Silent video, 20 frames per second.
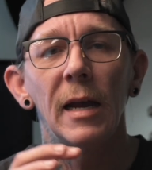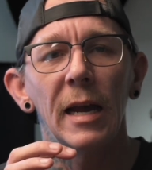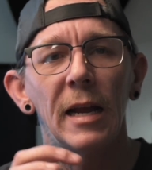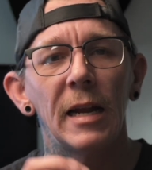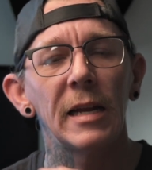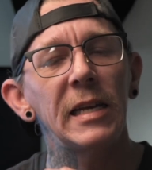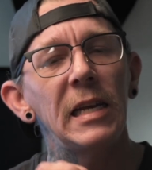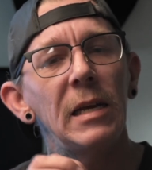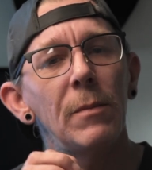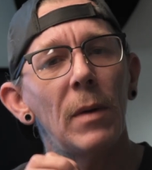
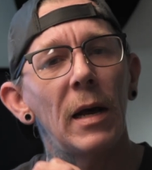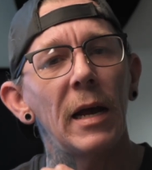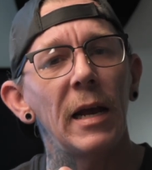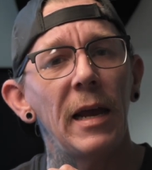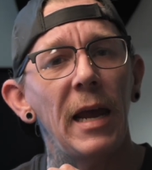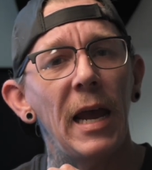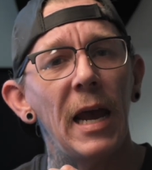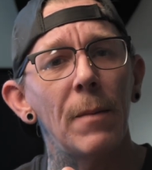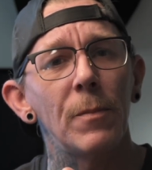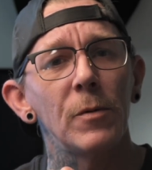and I keep my
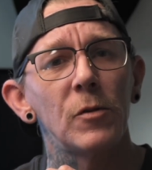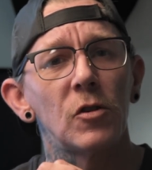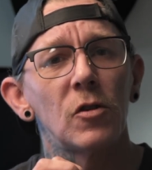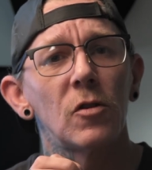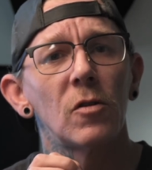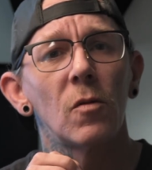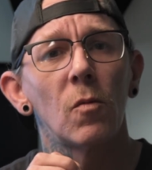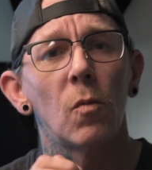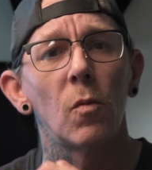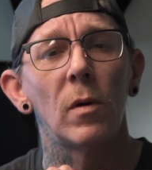
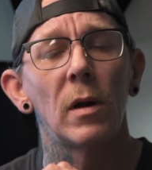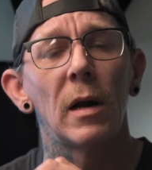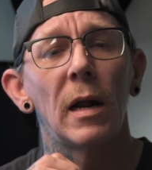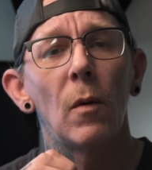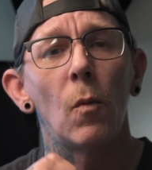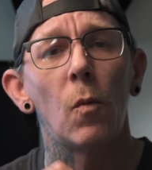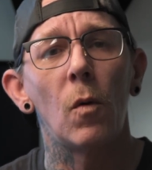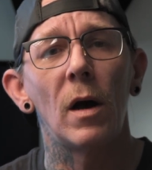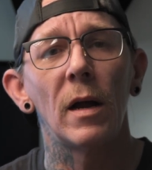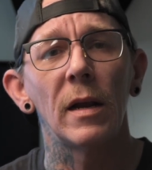aperture where
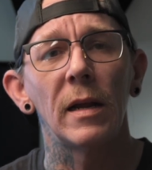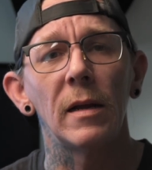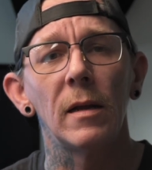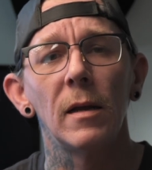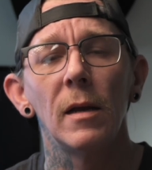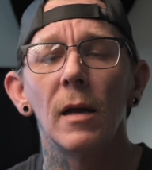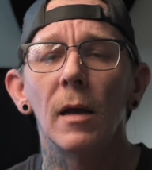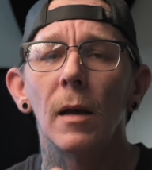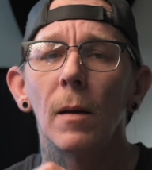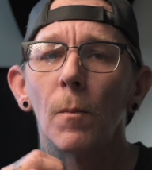I want it.
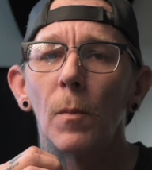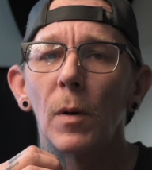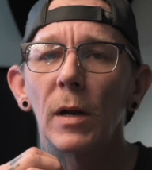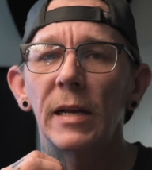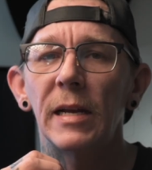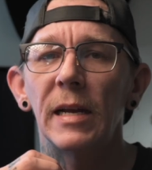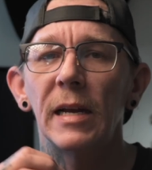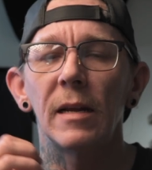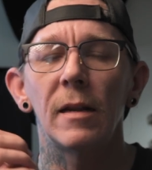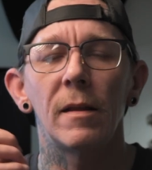But
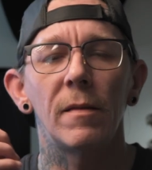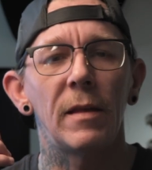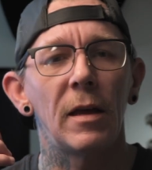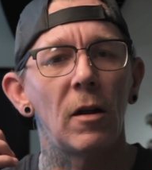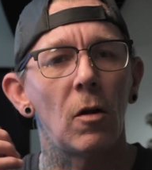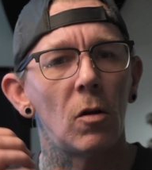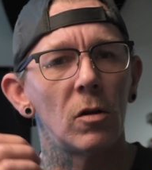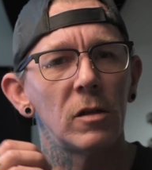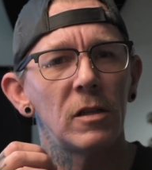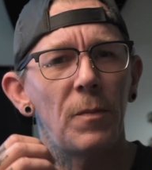again,
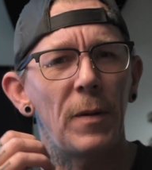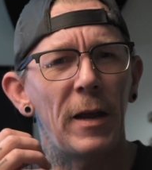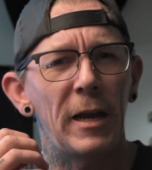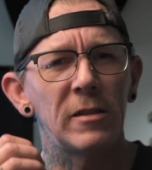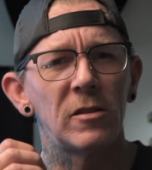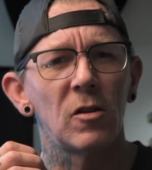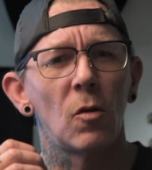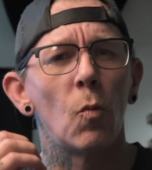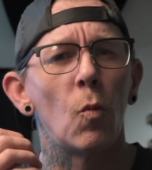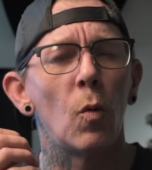that all
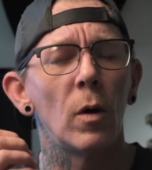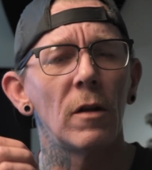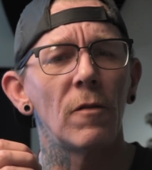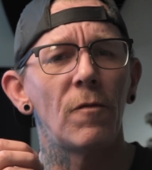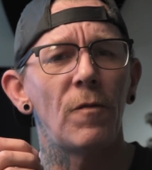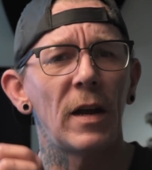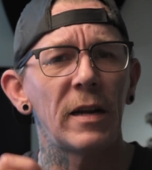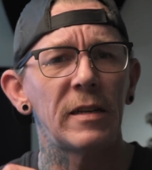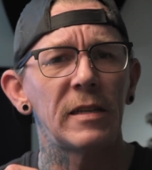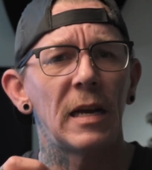depends on what
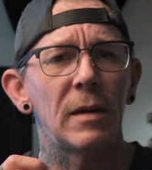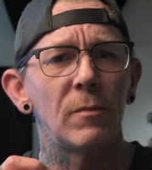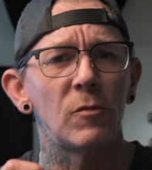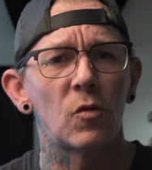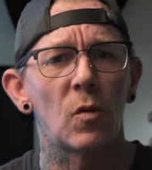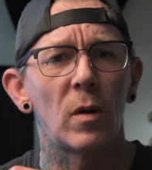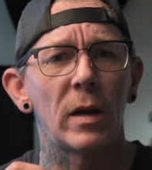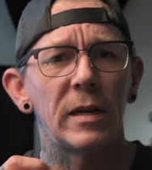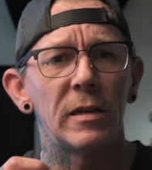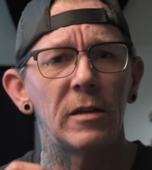effect I'm
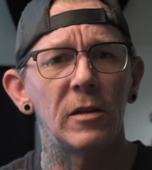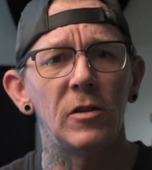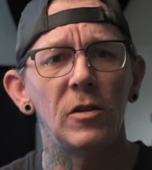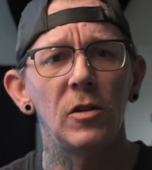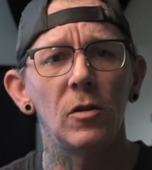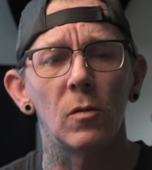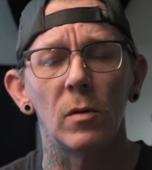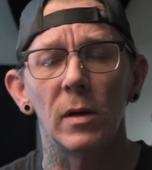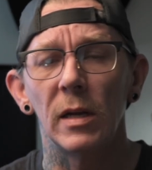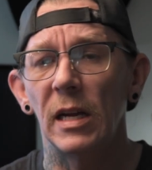trying to
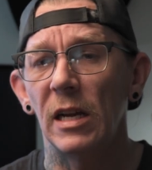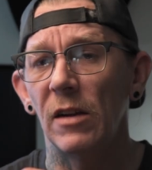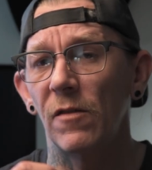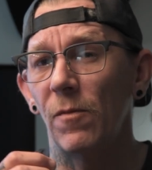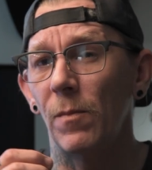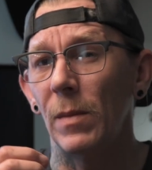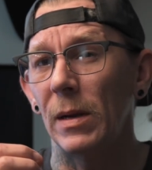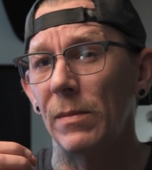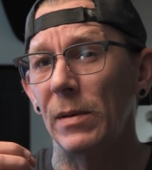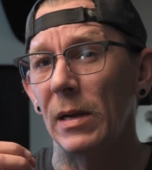do.
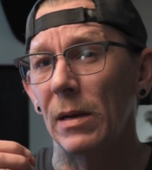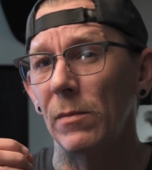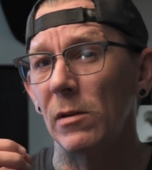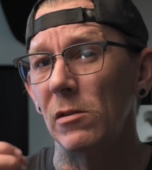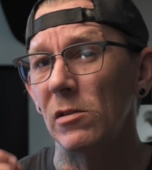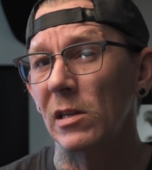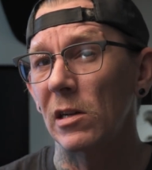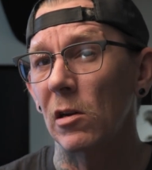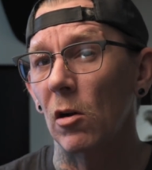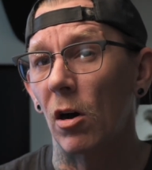If maybe I'm
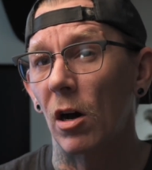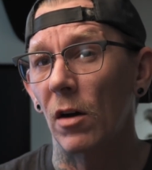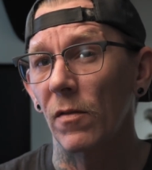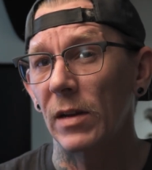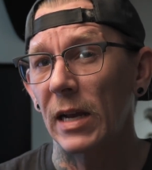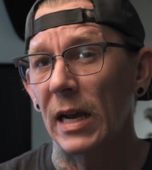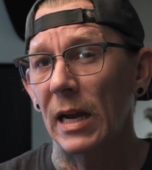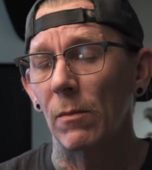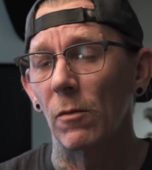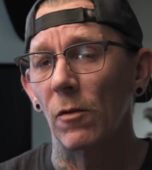using
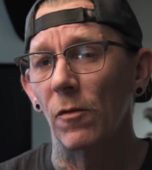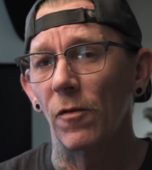off-camera